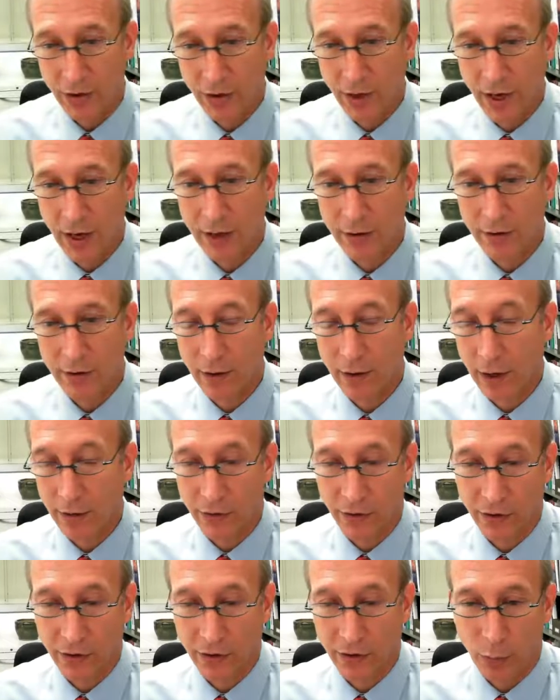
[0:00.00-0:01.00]
to that
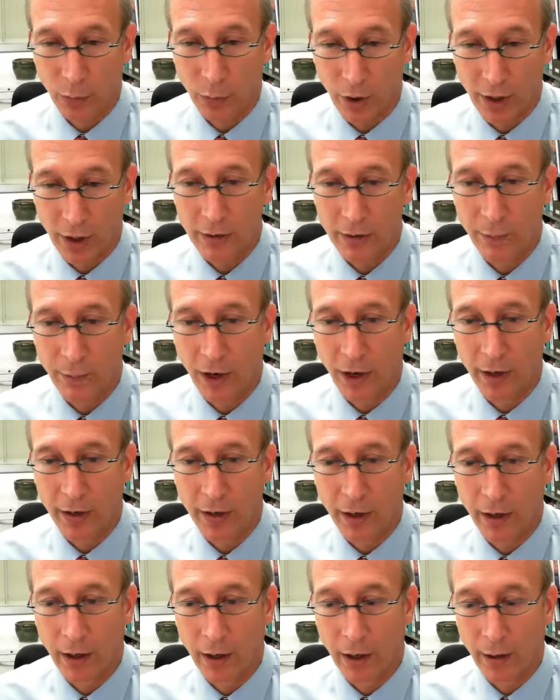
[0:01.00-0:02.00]
at this point,
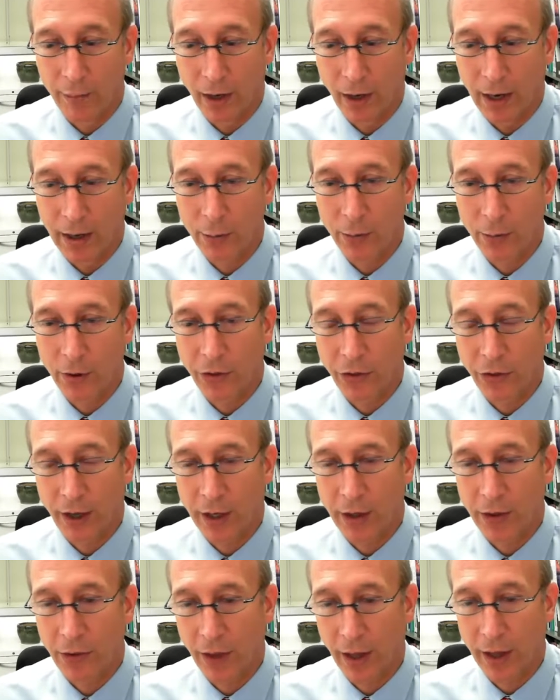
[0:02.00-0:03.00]
but I would
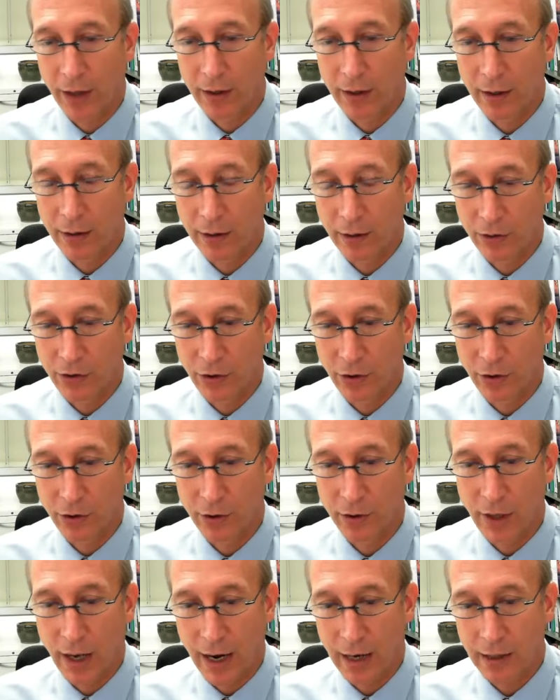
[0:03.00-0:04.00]
think that there's a
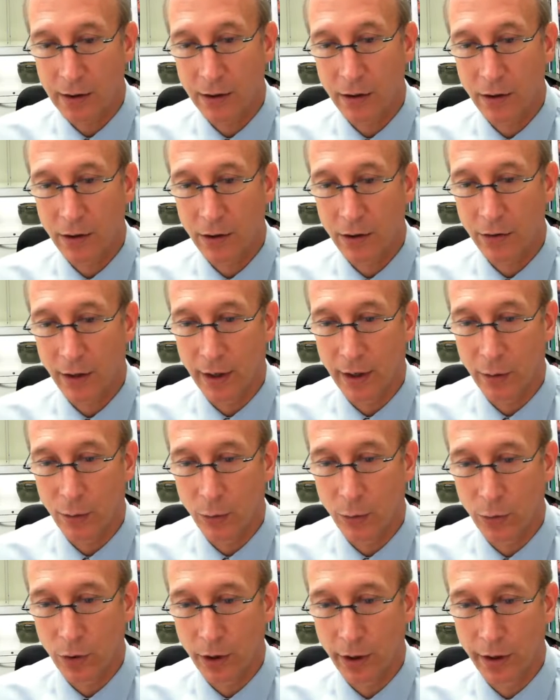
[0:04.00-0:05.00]
good likelihood that it
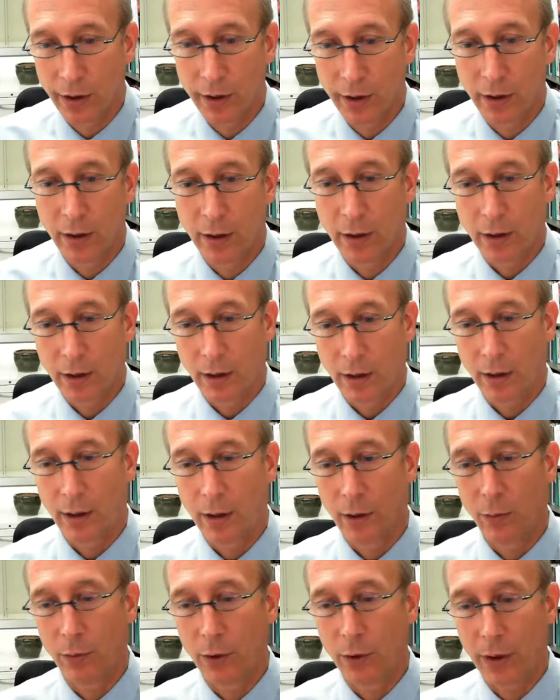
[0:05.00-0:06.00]
would,
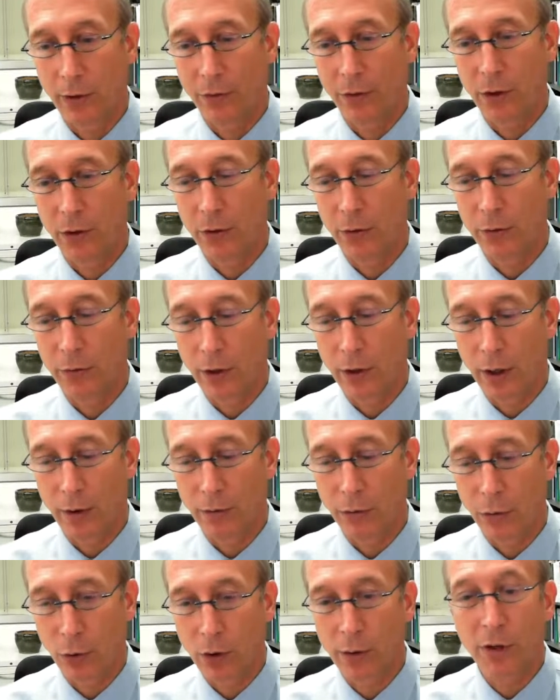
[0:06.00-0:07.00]
if you
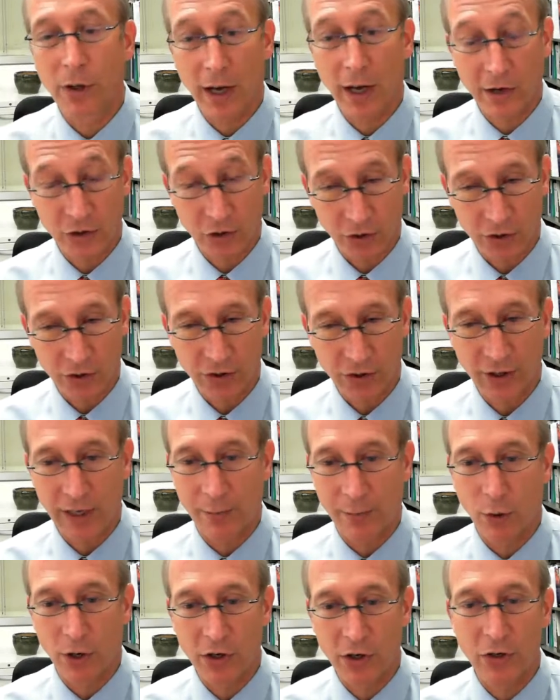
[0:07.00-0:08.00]
normalize your
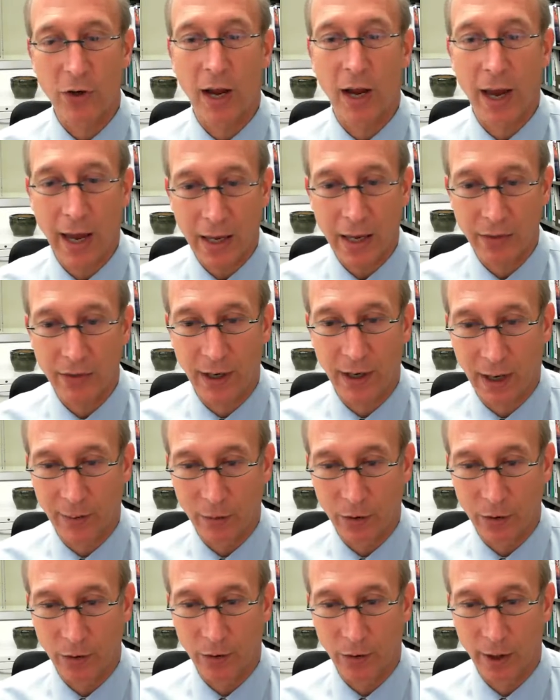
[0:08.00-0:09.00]
sleep once you had the
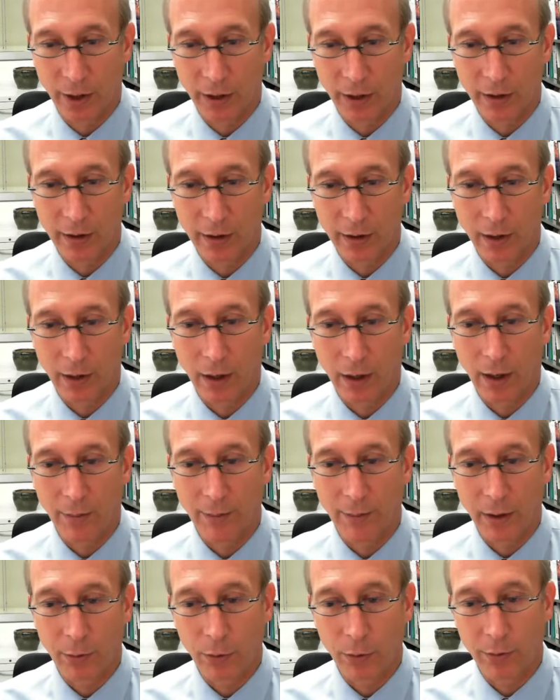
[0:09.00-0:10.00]
amyloid,
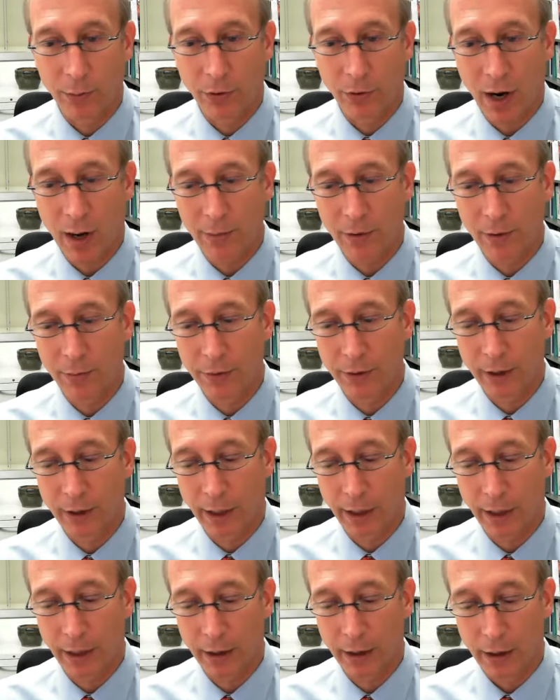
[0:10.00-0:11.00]
it would
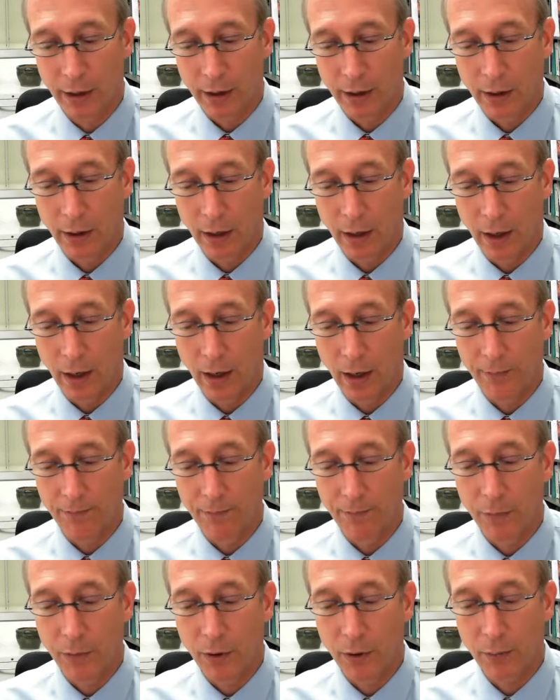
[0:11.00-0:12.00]
probably
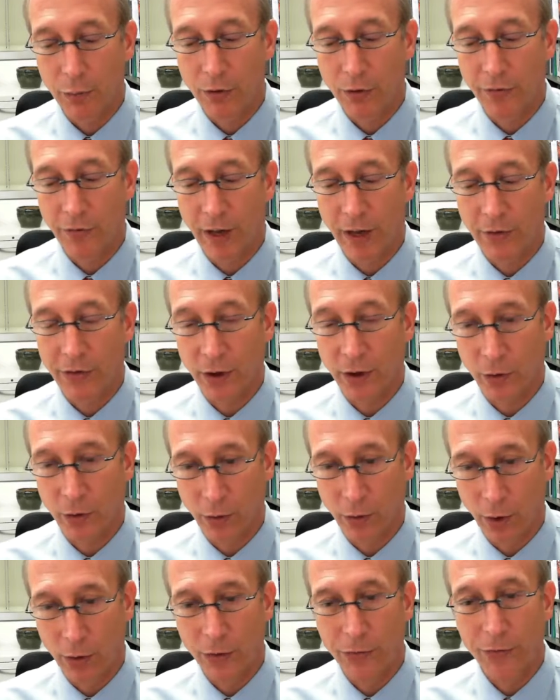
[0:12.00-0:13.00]
prevent the
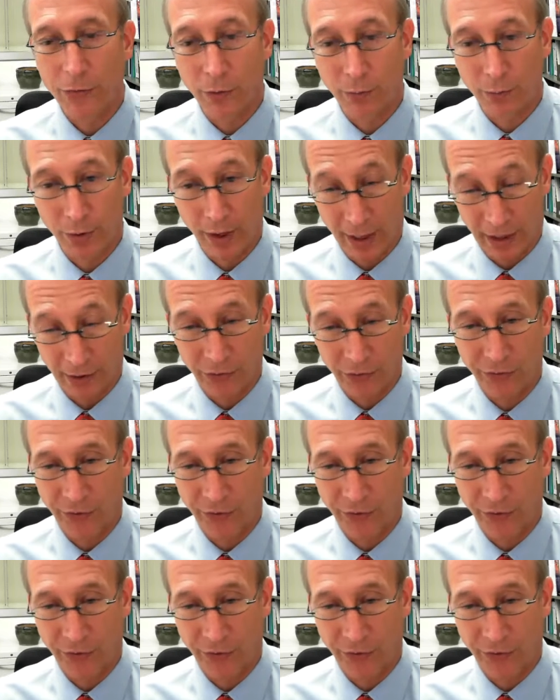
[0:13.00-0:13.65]
growth from being as